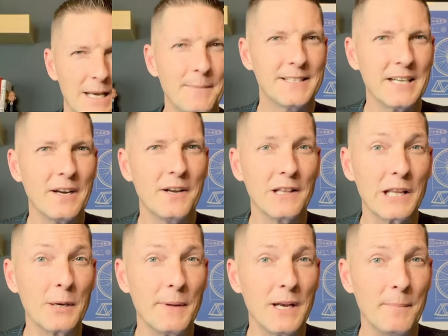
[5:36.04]
Let me tell you a
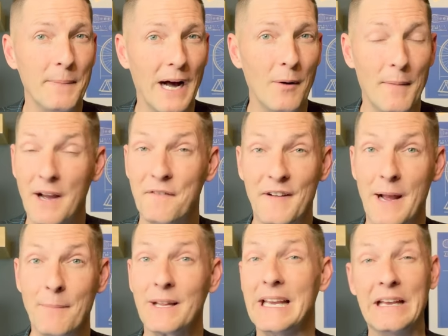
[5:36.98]
little bit about my
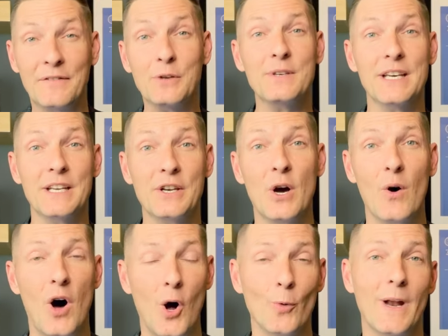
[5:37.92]
family if you didn't know
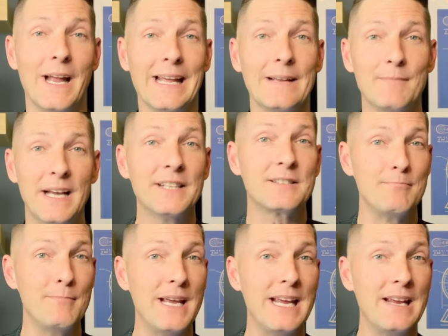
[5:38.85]
already. It's
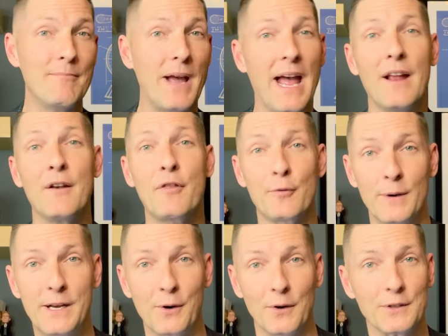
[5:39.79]
me and
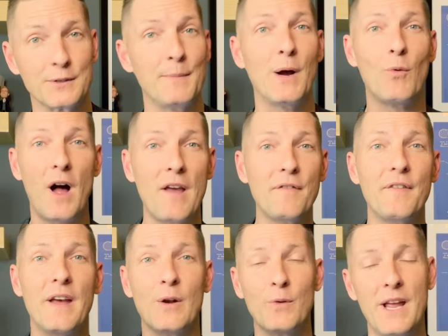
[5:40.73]
three girls, my wife,
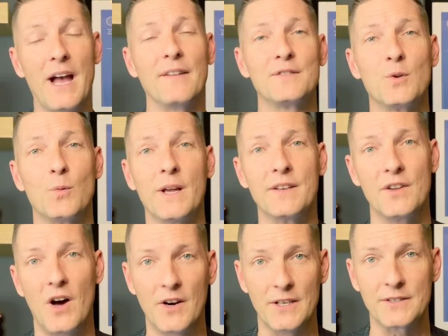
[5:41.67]
and we have twin
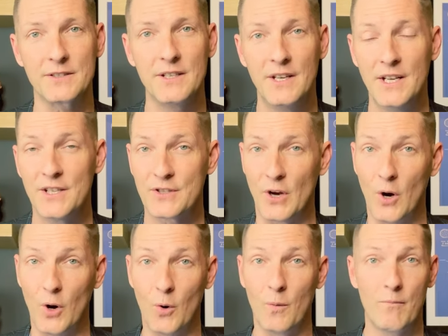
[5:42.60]
daughters.
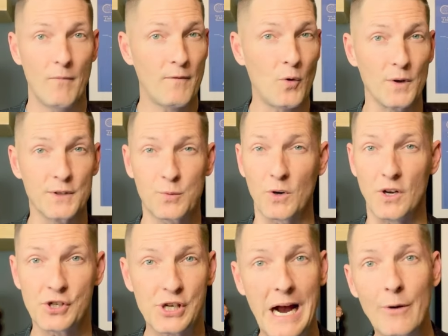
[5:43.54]
So, of course, we're
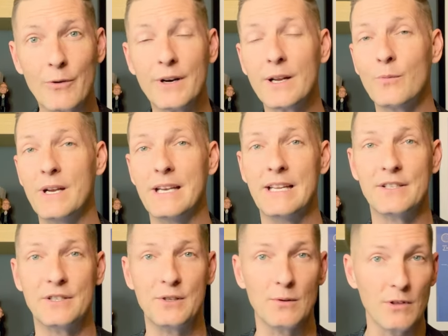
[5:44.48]
all showering, we need
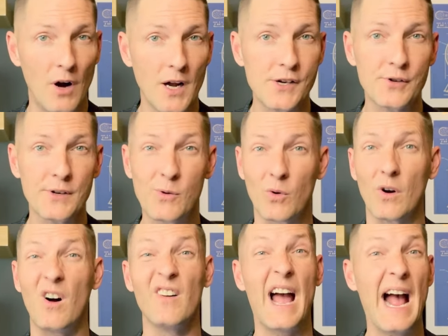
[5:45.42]
to do laundry, we're
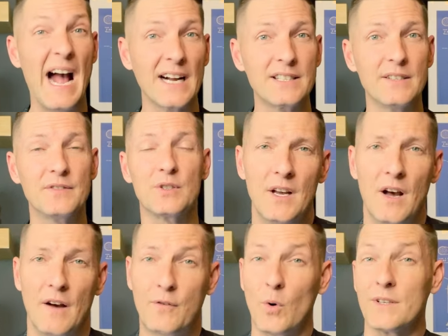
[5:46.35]
all active.
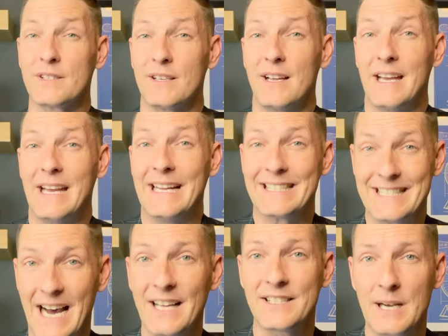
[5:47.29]
Of course, it's
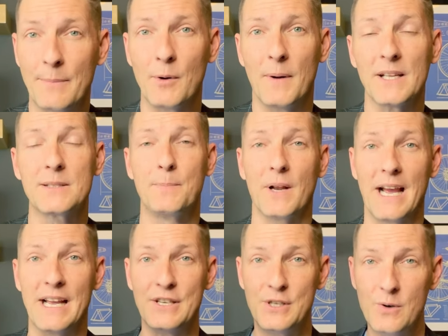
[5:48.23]
not summer months, but
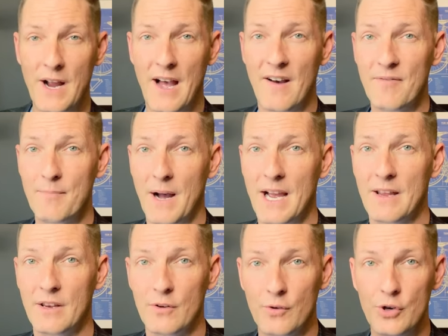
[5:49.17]
I do have
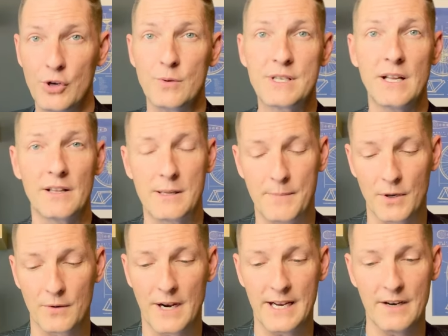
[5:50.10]
my utility
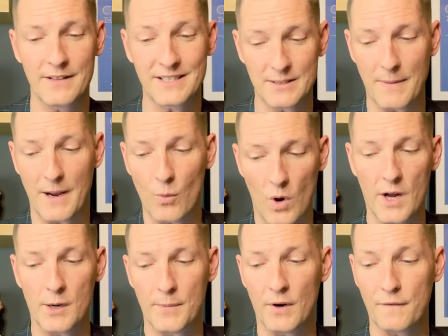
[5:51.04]
bill right here. This is my
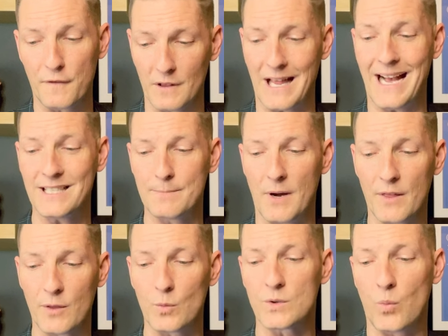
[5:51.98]
water bill for last
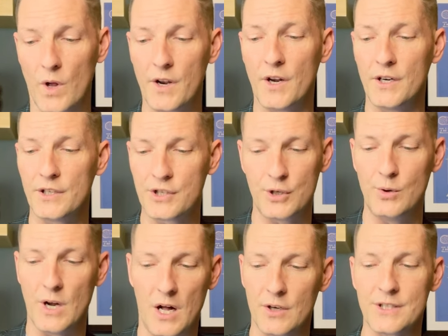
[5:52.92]
month was
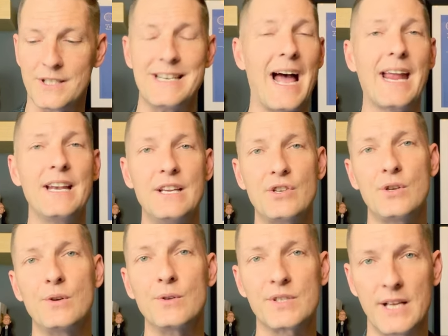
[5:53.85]

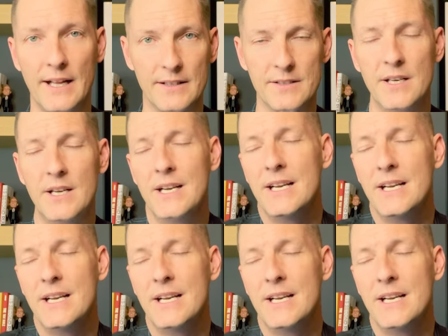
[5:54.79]
$102.92.